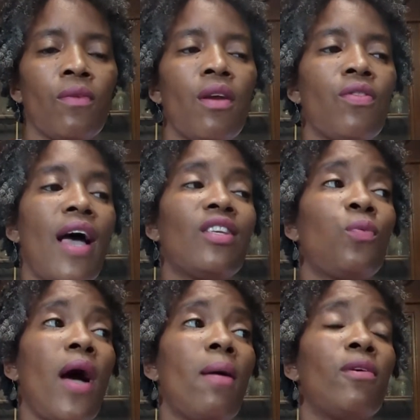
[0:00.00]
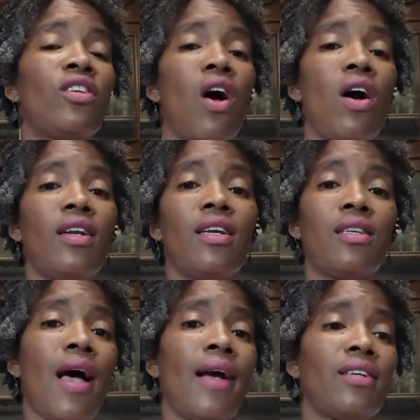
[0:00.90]
That's why Mazzani is
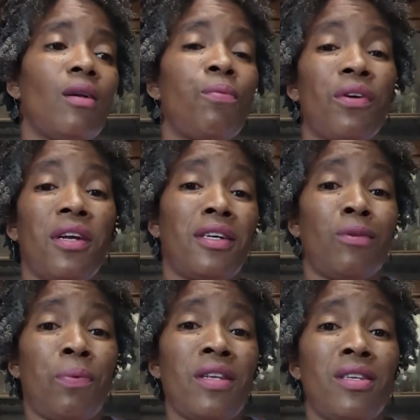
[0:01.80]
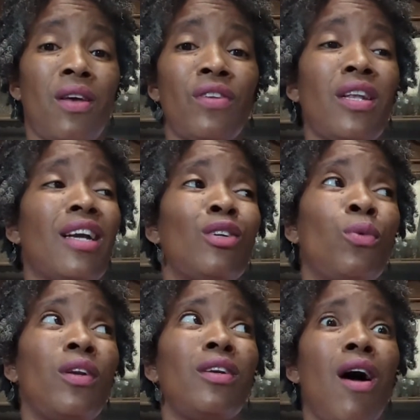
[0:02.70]
actually pretty expensive. It's like
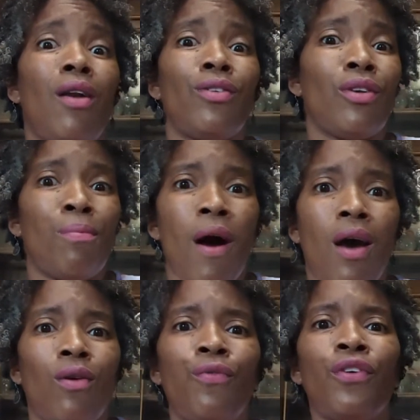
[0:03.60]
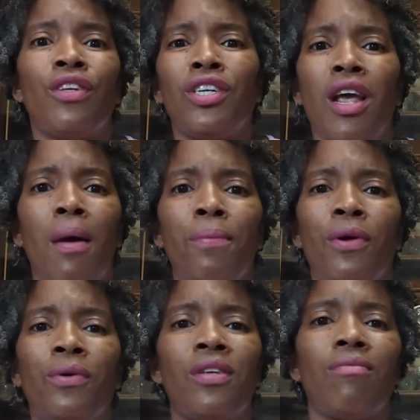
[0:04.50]
$20 a bottle for the
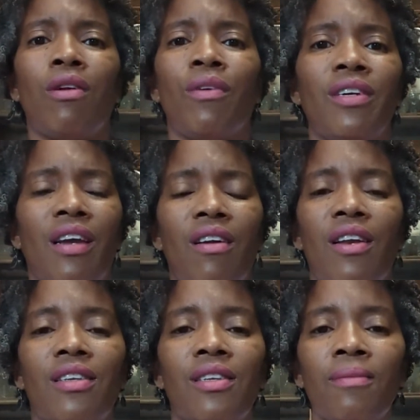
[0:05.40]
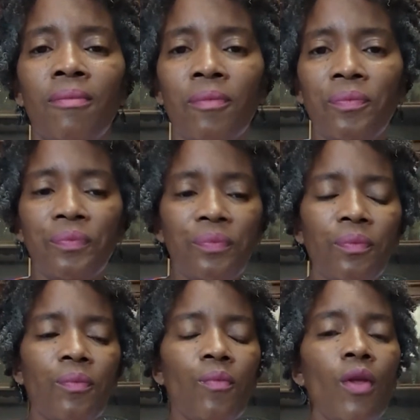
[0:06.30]
shampoo, something ridiculous.
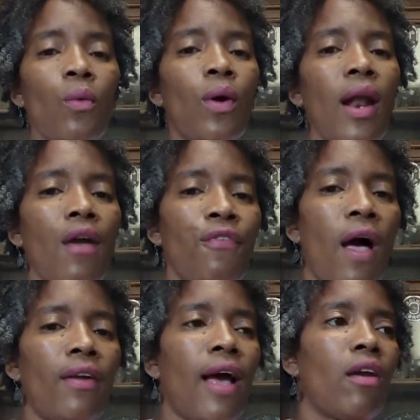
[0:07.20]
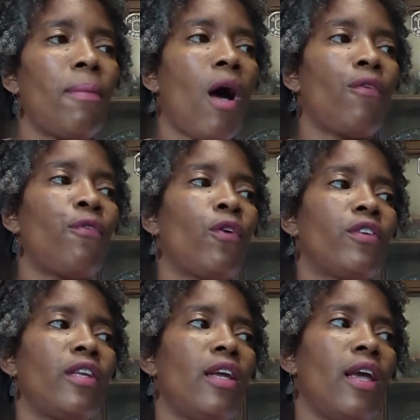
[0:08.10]
What I found out about
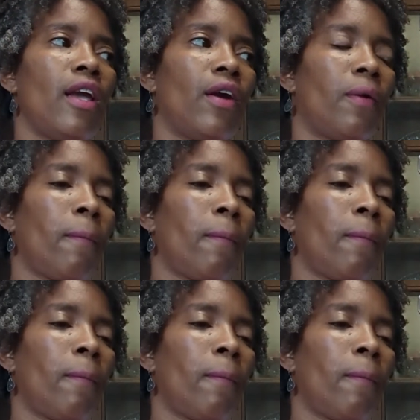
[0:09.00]
4C hair